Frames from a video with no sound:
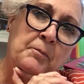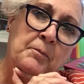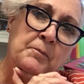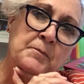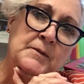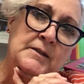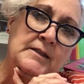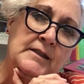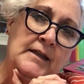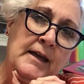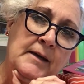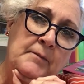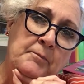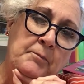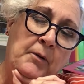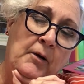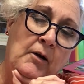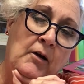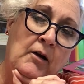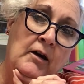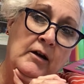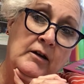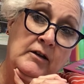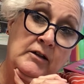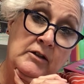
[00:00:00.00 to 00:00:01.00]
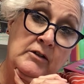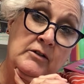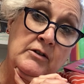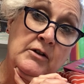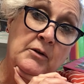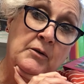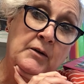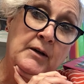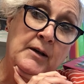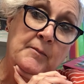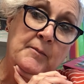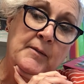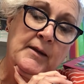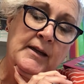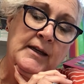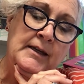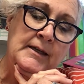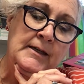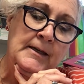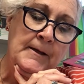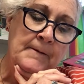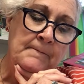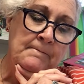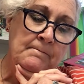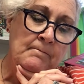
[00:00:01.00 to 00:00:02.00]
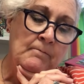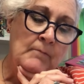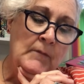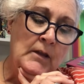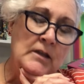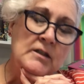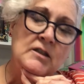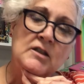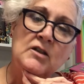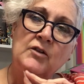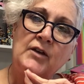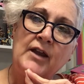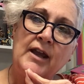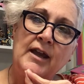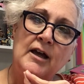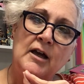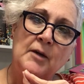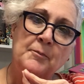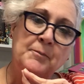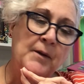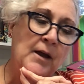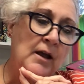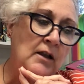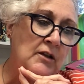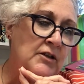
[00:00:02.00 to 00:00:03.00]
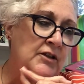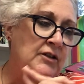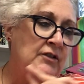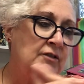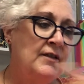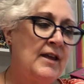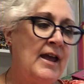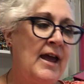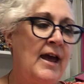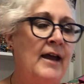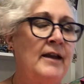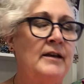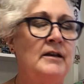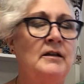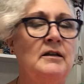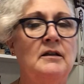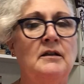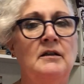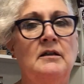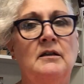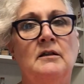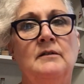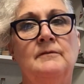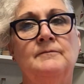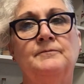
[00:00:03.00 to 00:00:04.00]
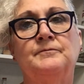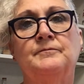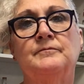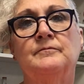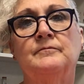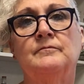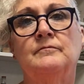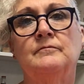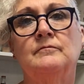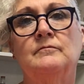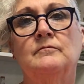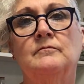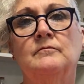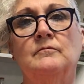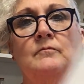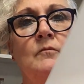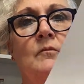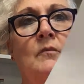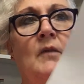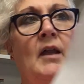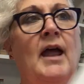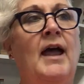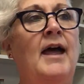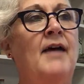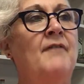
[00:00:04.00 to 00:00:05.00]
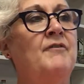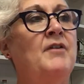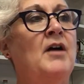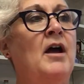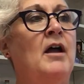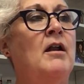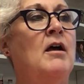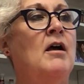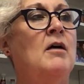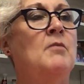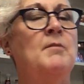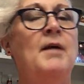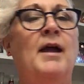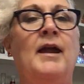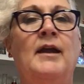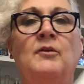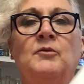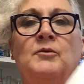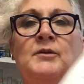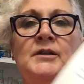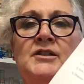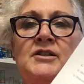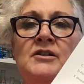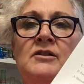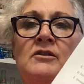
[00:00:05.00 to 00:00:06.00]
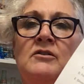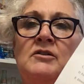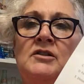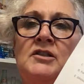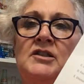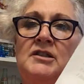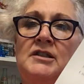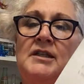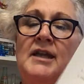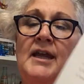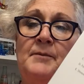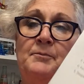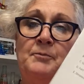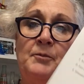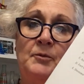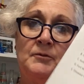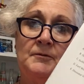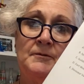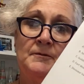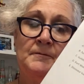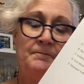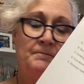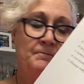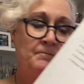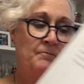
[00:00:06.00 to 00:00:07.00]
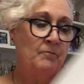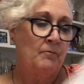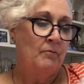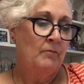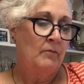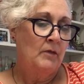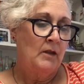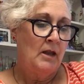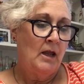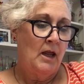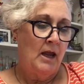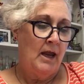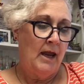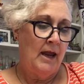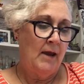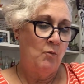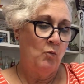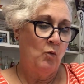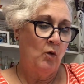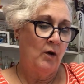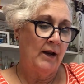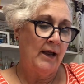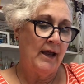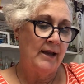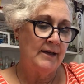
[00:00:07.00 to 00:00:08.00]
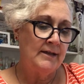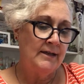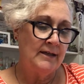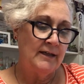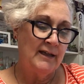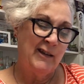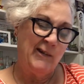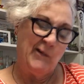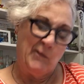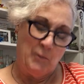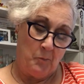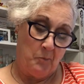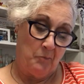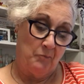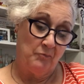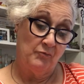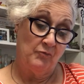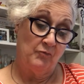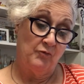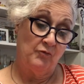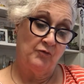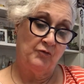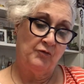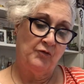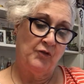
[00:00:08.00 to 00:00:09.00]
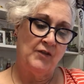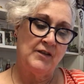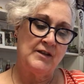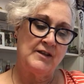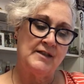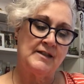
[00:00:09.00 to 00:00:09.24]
state park? You know what I mean? So to help y'all do that, I've got all my originals stapled. And what I did for the